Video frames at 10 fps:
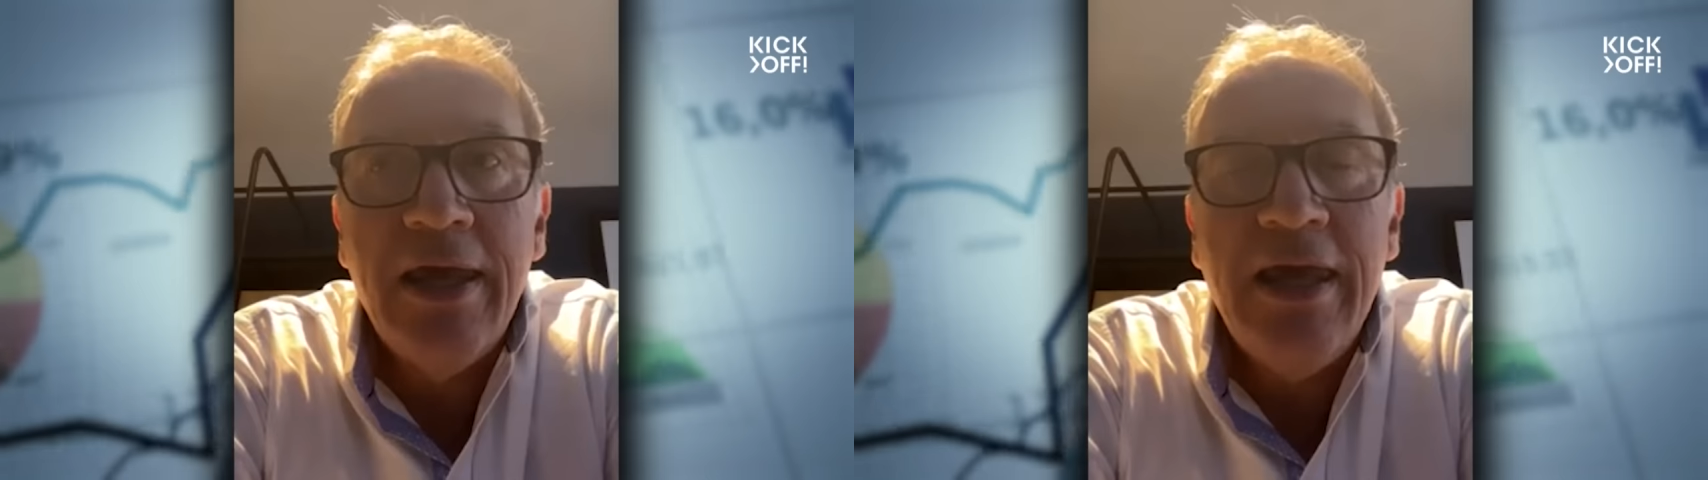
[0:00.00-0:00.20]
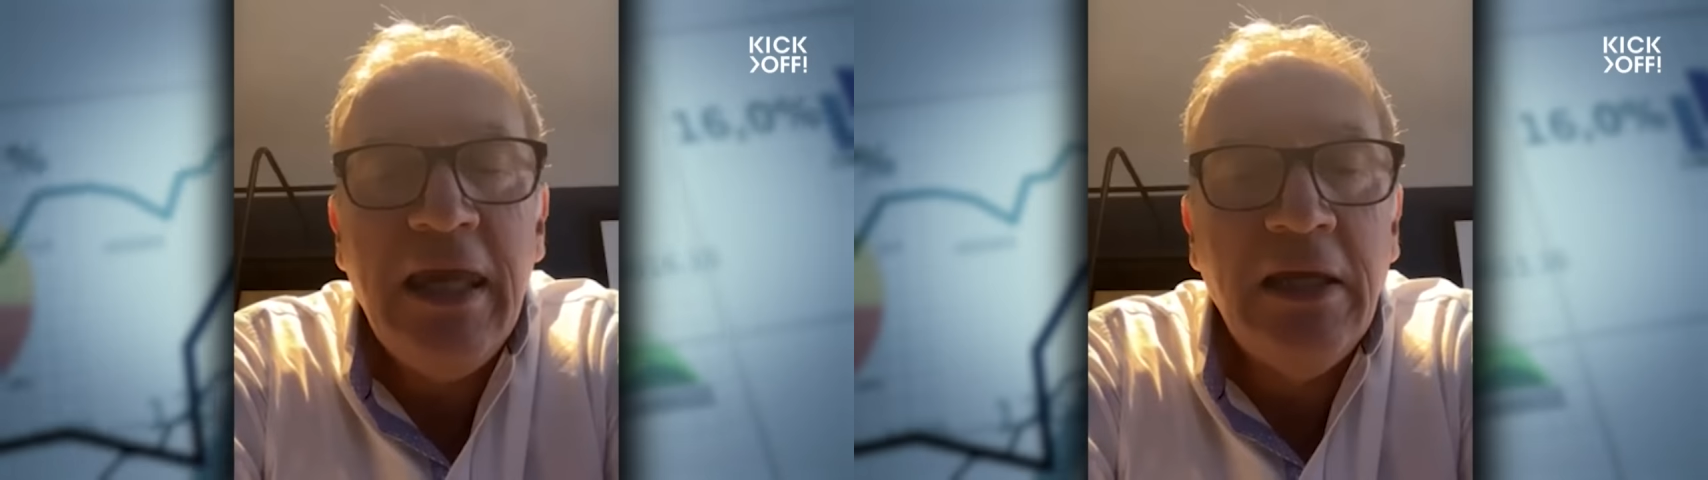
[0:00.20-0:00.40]

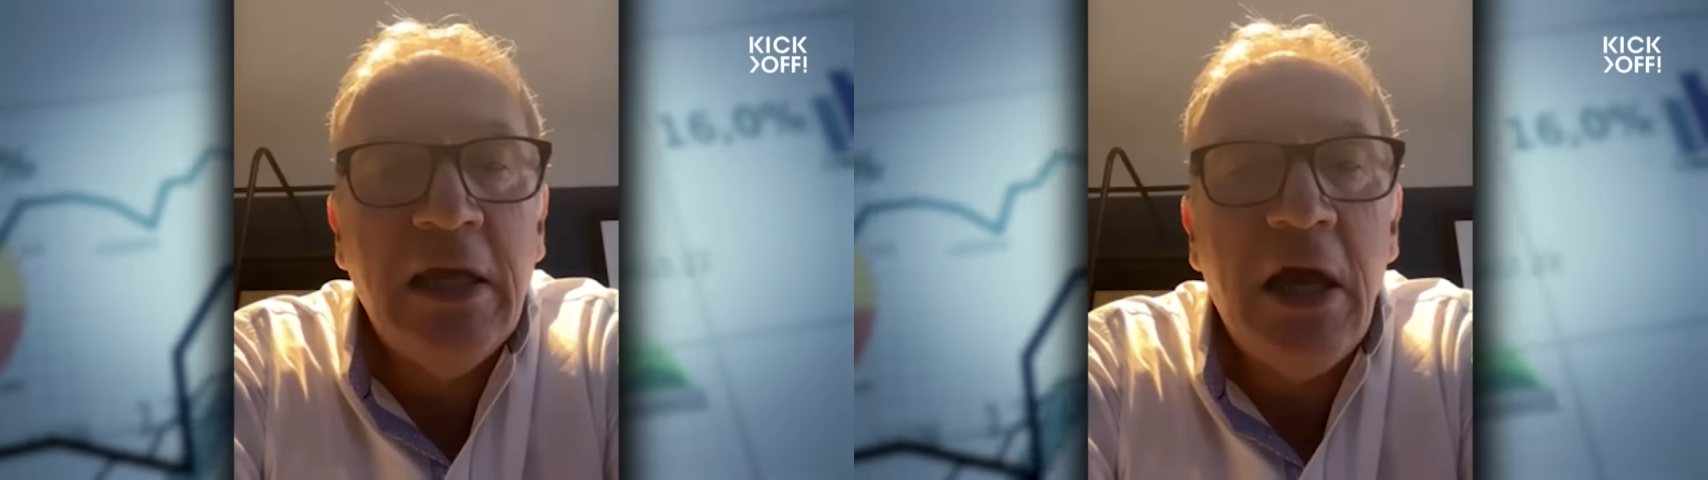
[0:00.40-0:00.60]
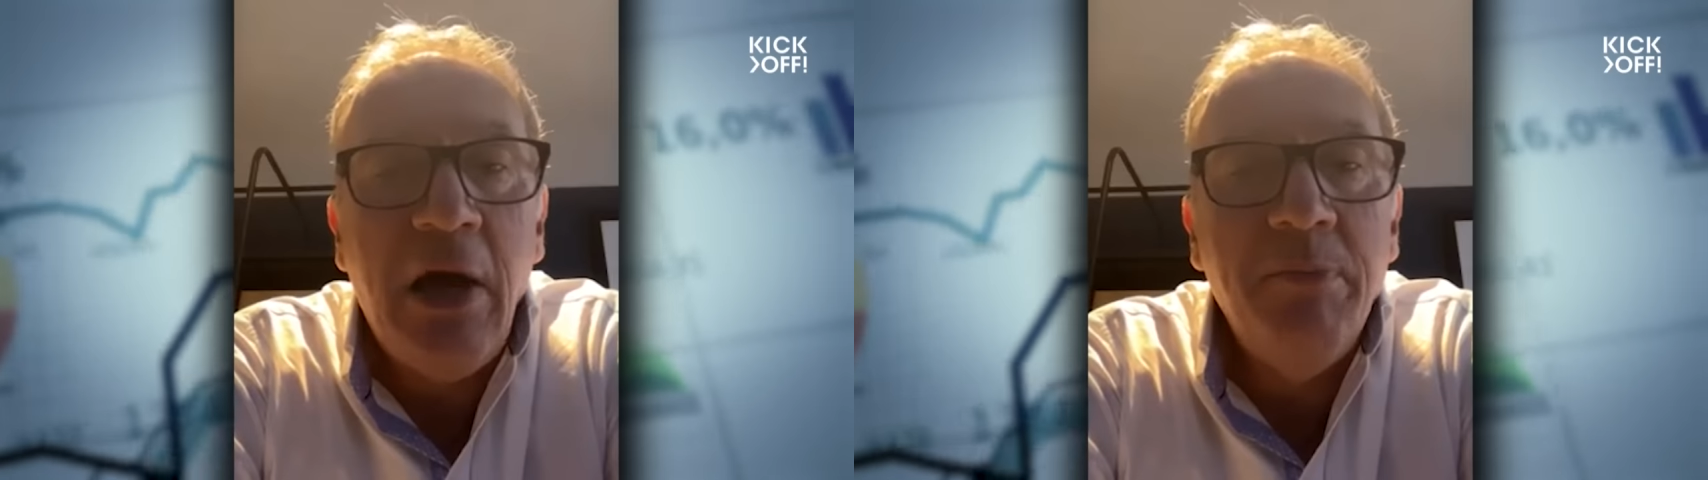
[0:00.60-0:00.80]

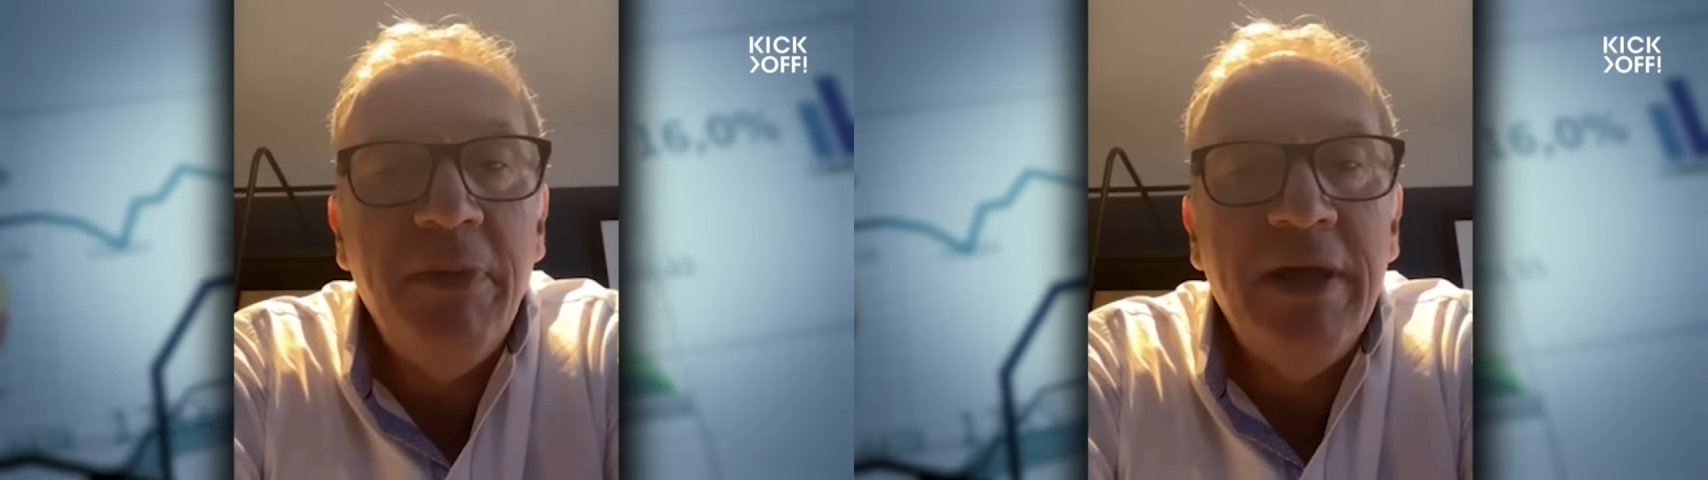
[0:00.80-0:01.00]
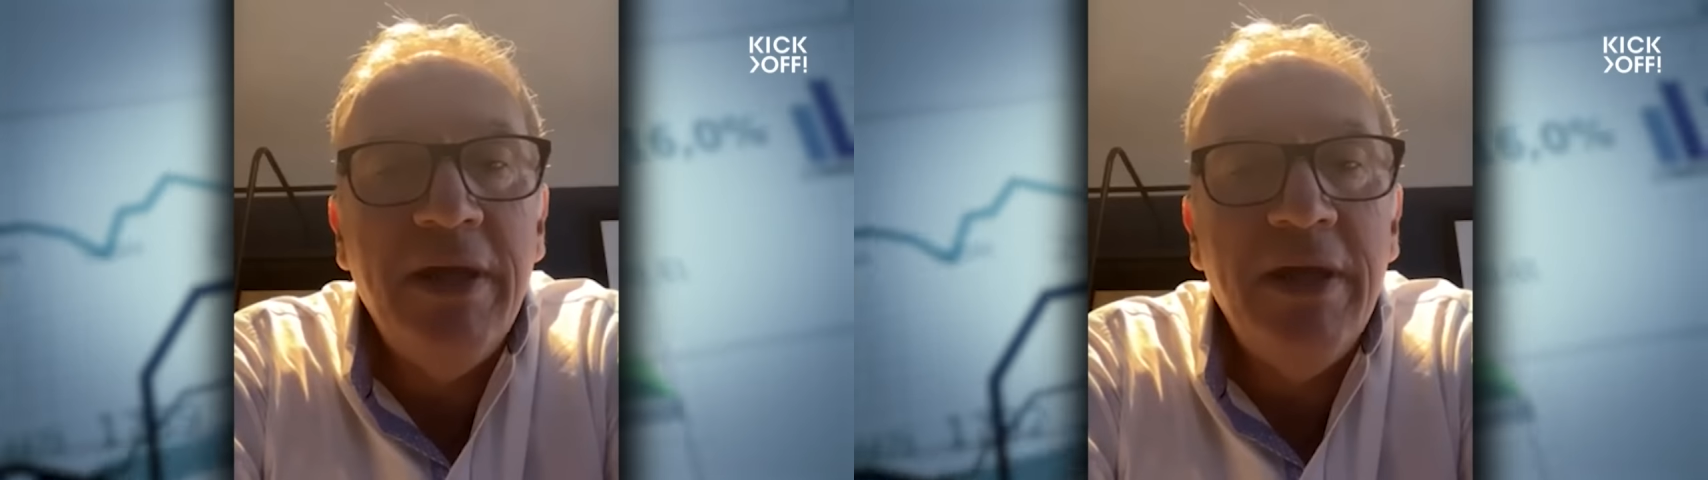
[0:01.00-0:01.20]
income
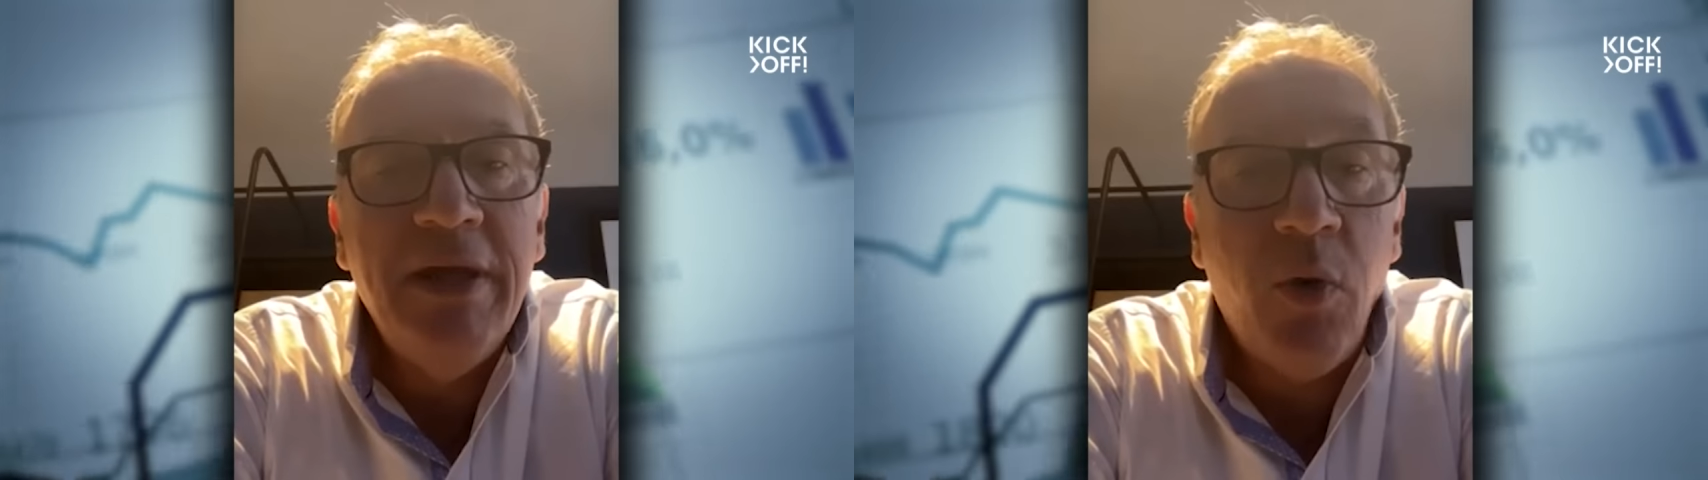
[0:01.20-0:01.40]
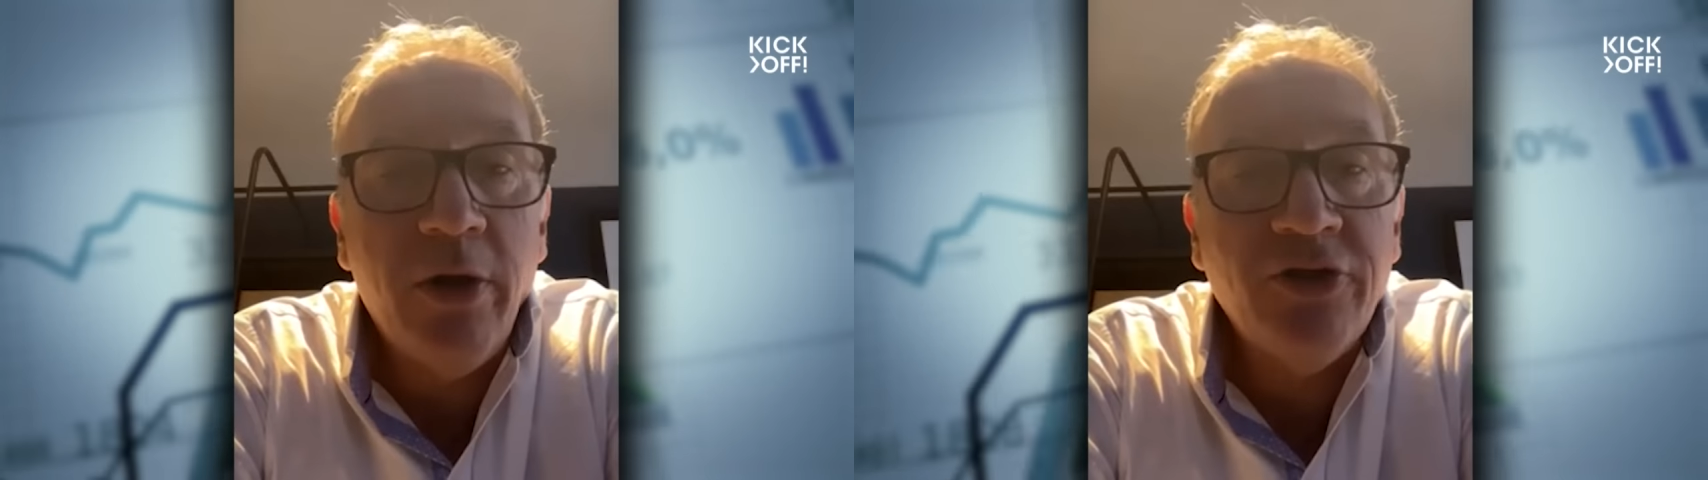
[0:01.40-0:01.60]

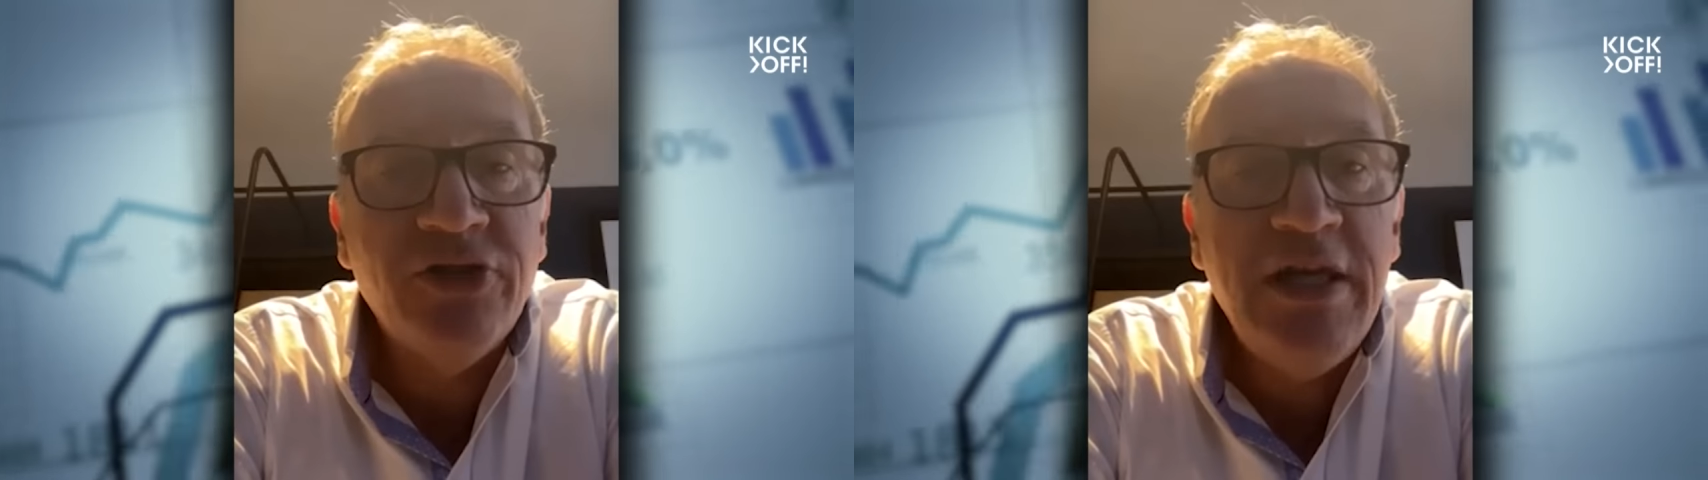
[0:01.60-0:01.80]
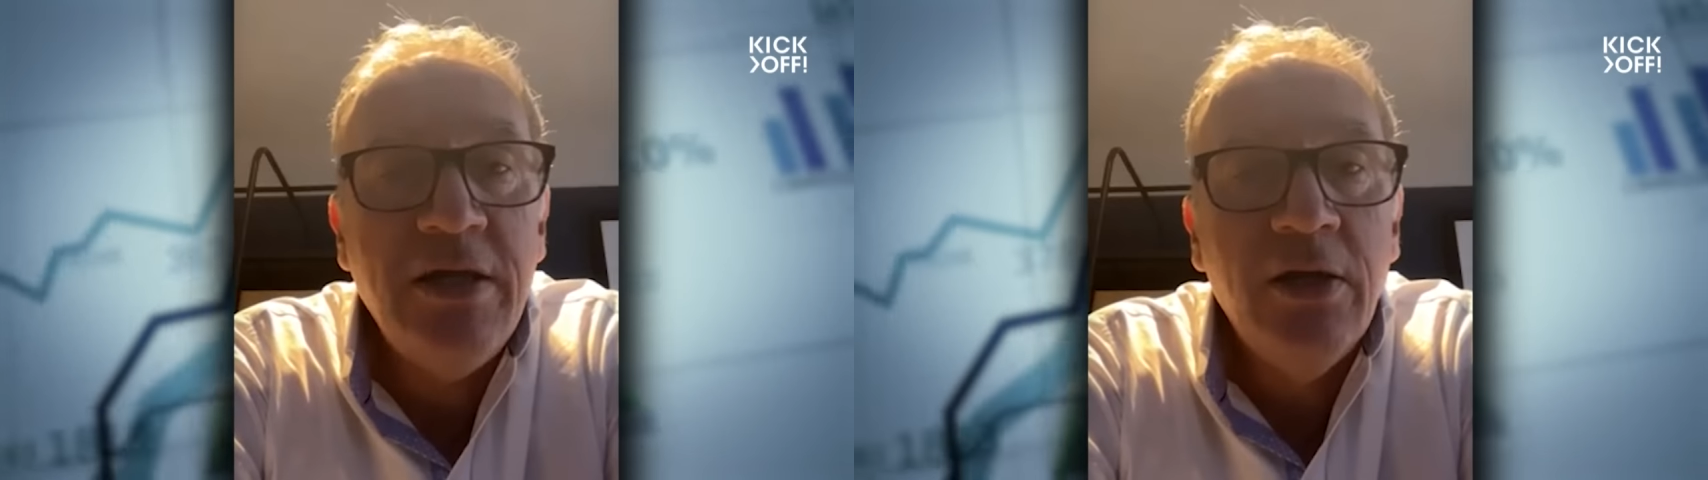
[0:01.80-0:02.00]
inequality,